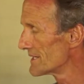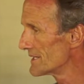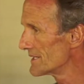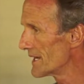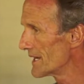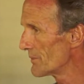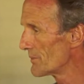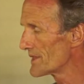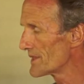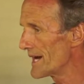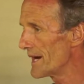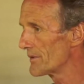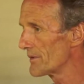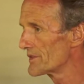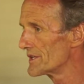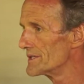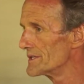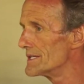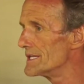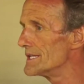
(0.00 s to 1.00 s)
you know,
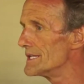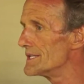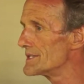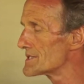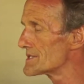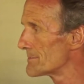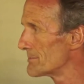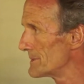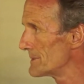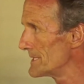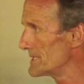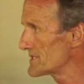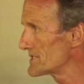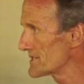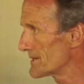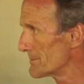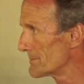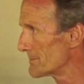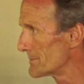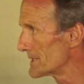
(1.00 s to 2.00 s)
without the need to be
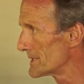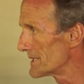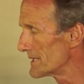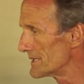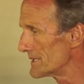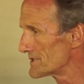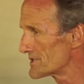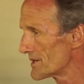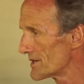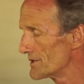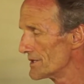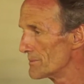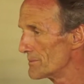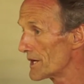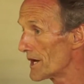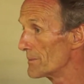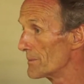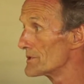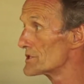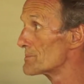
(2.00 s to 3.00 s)
somebody. So you
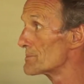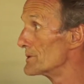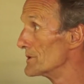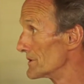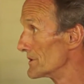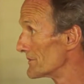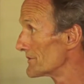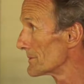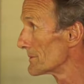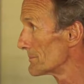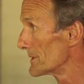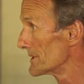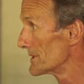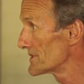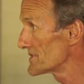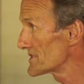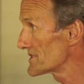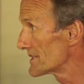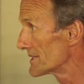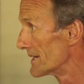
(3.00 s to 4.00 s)
become this beautiful
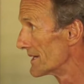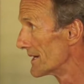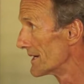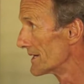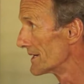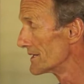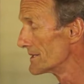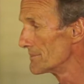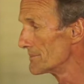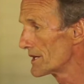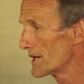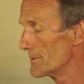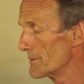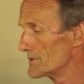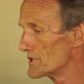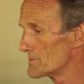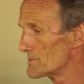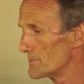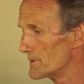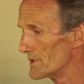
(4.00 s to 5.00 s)
person. You
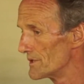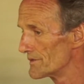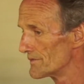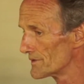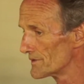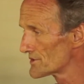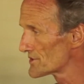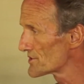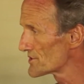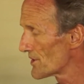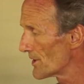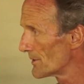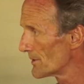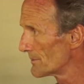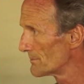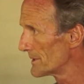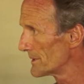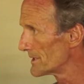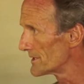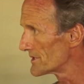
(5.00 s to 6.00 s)
become this beautiful
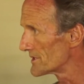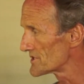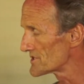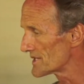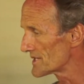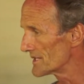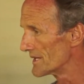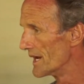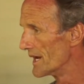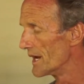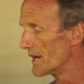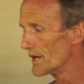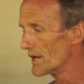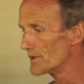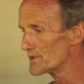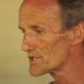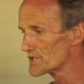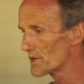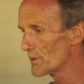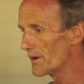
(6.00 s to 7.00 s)
soul person
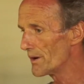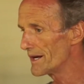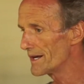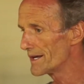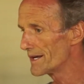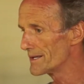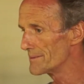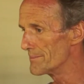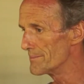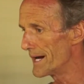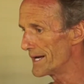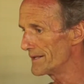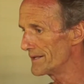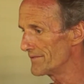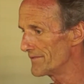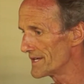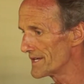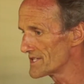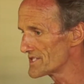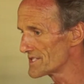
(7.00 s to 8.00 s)
who's quietly
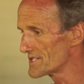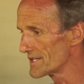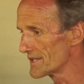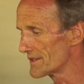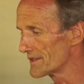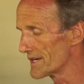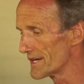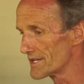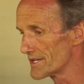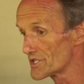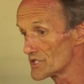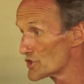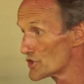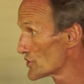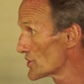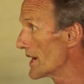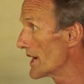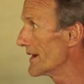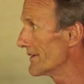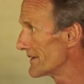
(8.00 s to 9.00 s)
manifesting things and
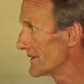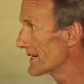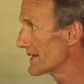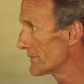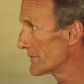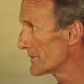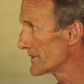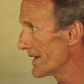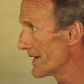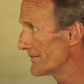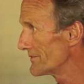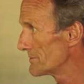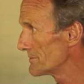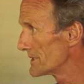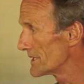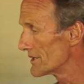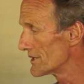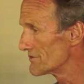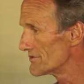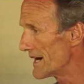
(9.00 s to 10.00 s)
sharing it with
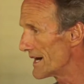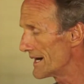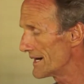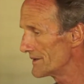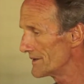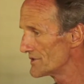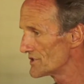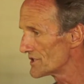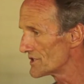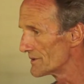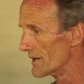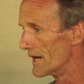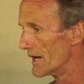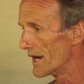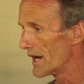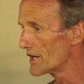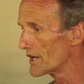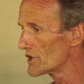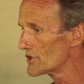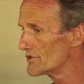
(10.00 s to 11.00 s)
everybody around you
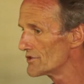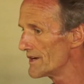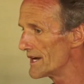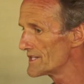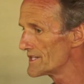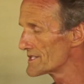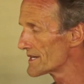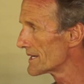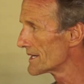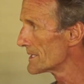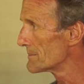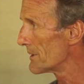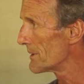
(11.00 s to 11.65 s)
and creating